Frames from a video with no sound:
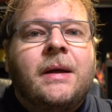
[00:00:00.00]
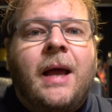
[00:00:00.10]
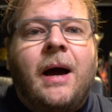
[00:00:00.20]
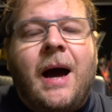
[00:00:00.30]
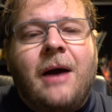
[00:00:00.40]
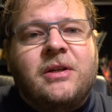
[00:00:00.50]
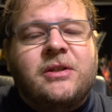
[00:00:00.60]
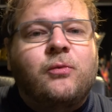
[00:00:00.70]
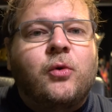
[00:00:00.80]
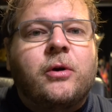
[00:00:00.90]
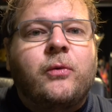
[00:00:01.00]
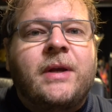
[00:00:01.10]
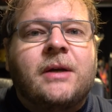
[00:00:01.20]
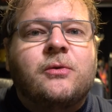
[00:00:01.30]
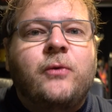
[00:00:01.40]
Now, how does it work
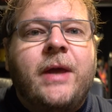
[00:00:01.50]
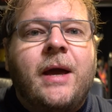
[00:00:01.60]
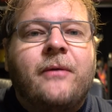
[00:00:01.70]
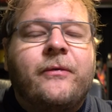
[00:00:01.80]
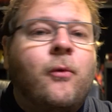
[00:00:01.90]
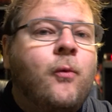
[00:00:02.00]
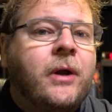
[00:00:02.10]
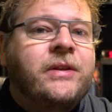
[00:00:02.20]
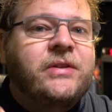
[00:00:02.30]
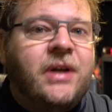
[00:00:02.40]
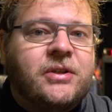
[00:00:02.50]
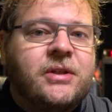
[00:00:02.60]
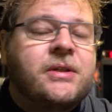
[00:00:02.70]
with us? We have one DAS